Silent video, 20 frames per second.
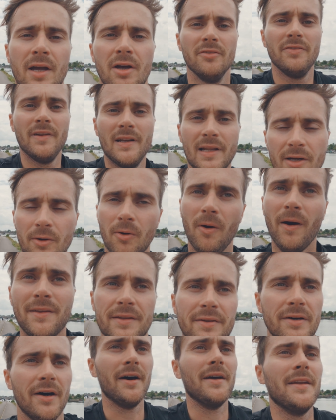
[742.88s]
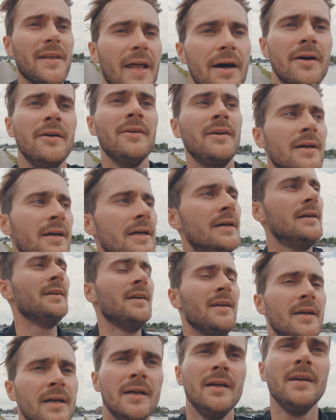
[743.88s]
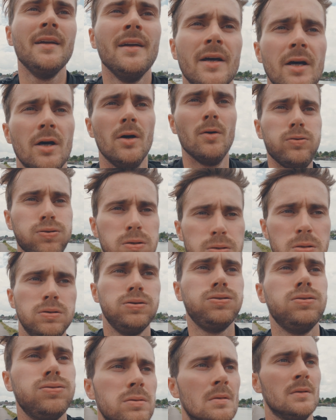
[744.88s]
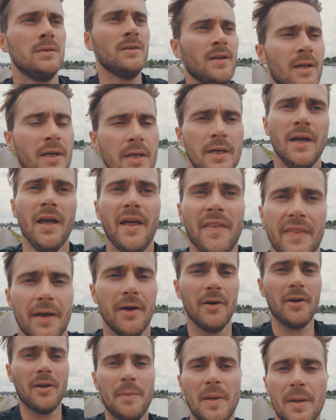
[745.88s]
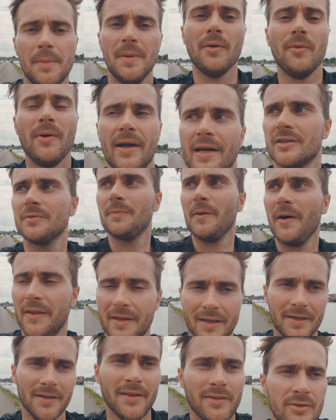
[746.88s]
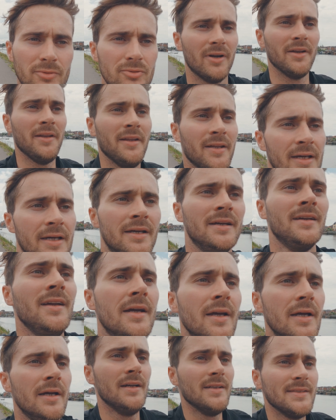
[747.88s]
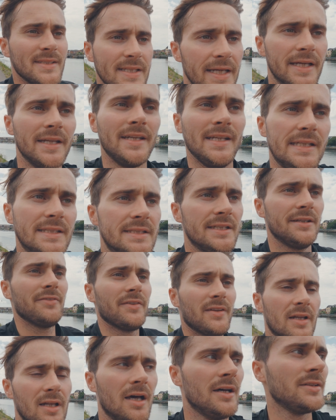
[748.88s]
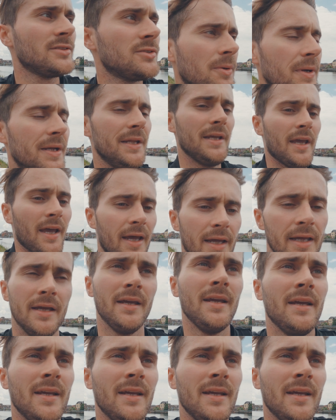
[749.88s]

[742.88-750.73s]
Feeling quite tired now. I think I'm going to be a bit wrecked by the end of this run. Take it easy for the last 20k.